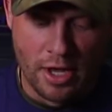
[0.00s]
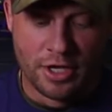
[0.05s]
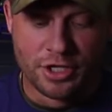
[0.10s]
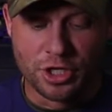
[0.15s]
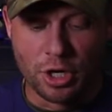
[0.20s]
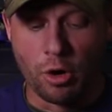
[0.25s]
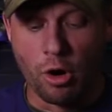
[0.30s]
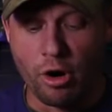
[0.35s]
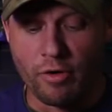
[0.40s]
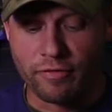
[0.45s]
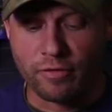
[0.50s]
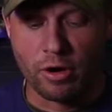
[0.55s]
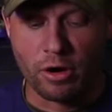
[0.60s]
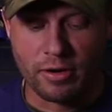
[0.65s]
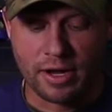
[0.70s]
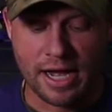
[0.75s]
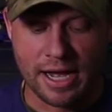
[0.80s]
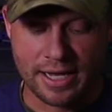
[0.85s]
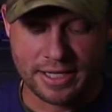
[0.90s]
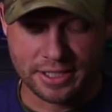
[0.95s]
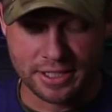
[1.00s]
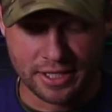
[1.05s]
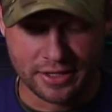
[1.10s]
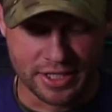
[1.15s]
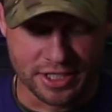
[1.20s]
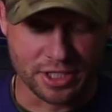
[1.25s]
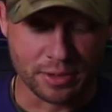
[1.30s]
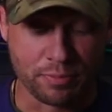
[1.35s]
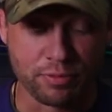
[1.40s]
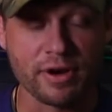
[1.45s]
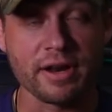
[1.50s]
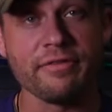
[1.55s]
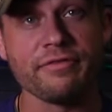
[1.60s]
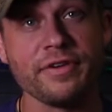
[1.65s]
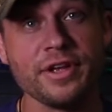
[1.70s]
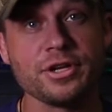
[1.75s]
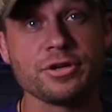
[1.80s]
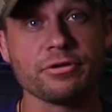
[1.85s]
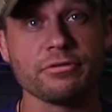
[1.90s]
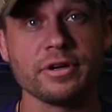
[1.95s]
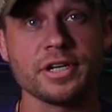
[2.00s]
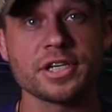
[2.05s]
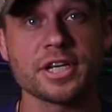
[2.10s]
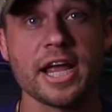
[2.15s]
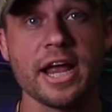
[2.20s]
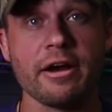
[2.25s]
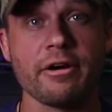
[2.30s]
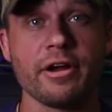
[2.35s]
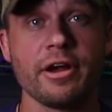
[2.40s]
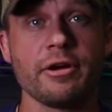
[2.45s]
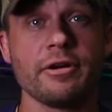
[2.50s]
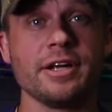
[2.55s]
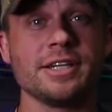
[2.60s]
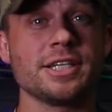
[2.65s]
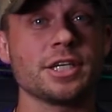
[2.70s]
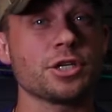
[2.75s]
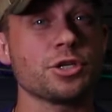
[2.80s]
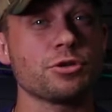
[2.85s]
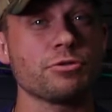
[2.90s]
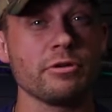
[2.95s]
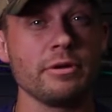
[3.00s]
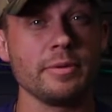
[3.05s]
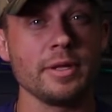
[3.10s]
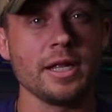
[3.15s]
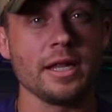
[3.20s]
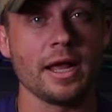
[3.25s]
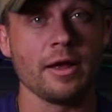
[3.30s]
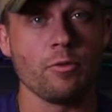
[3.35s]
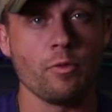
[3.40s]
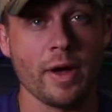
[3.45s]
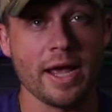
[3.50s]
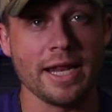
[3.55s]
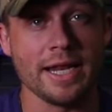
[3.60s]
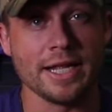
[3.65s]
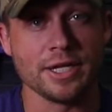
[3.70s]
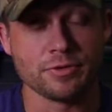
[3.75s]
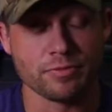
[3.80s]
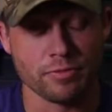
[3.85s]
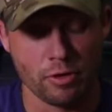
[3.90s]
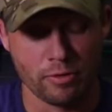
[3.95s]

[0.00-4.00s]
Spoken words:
So overall, guys, this is a pretty feature-rich carrier. It's extremely lightweight. It's